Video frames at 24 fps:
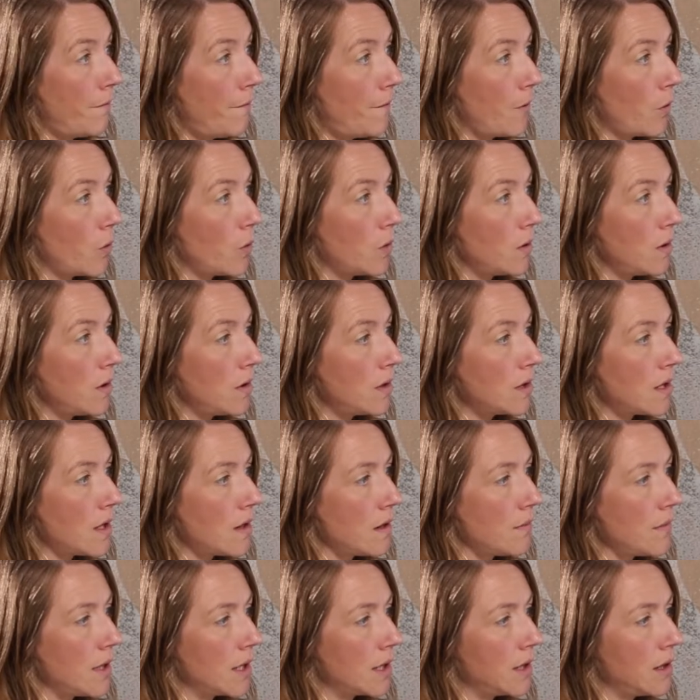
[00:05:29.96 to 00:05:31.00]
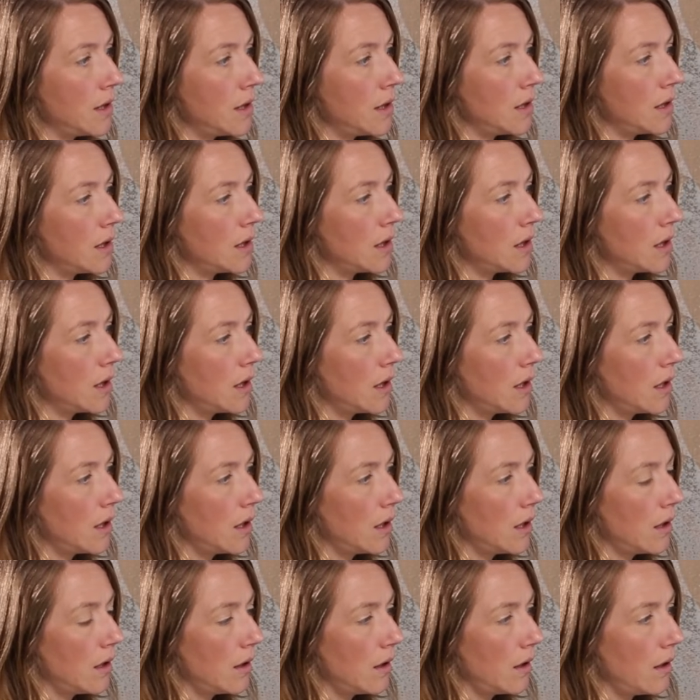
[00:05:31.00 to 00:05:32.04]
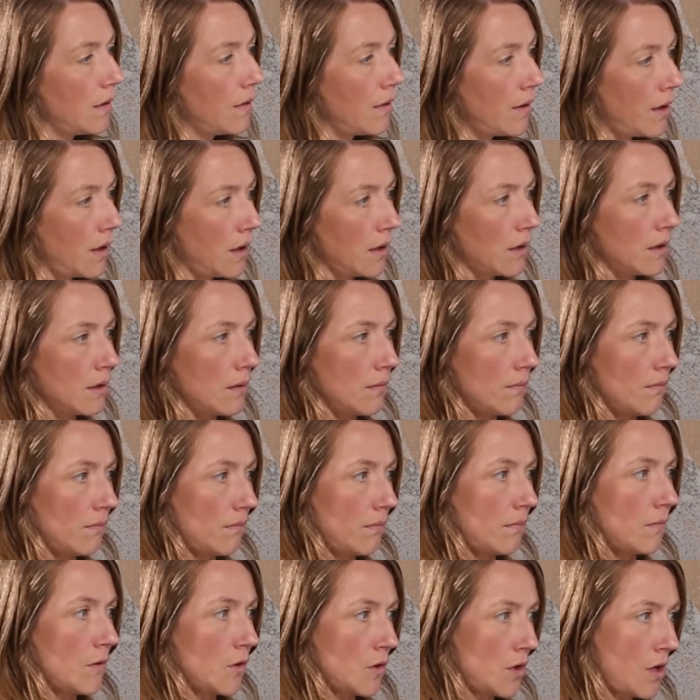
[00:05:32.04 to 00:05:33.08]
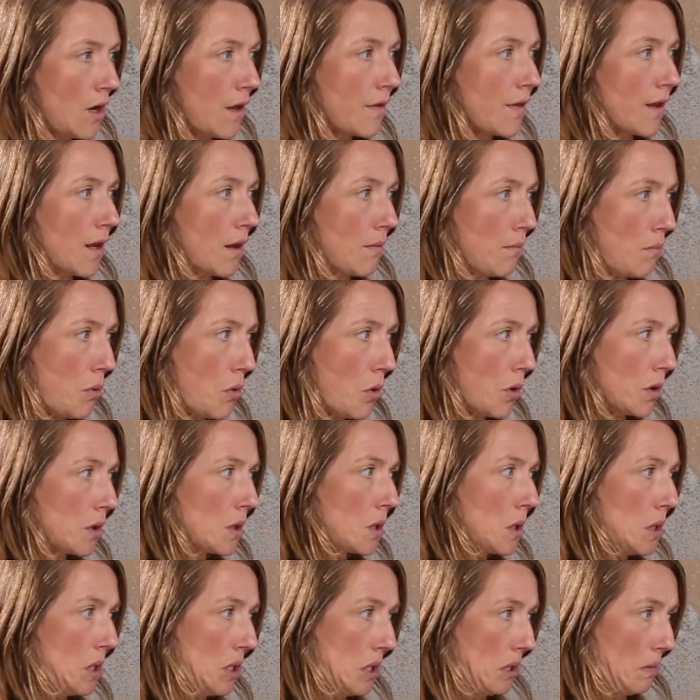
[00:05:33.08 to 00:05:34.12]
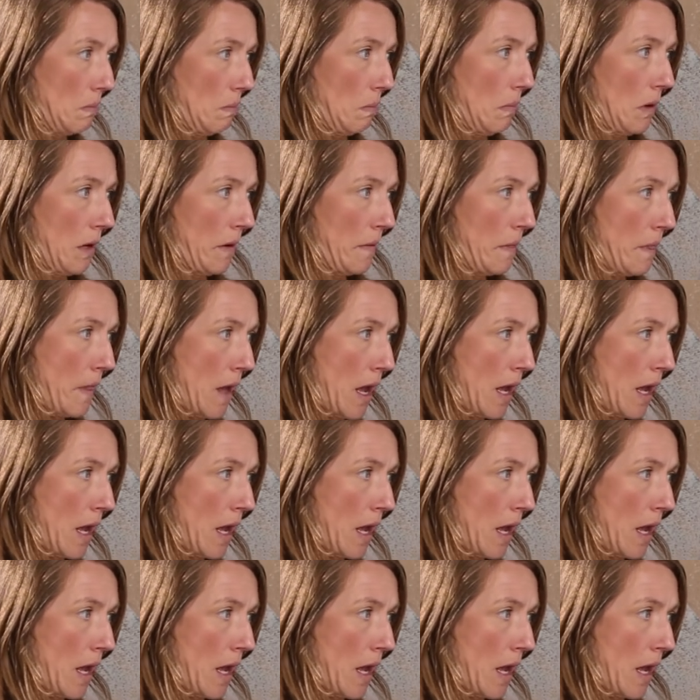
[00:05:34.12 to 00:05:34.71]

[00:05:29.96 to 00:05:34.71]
folds in the middle, that there's nothing important in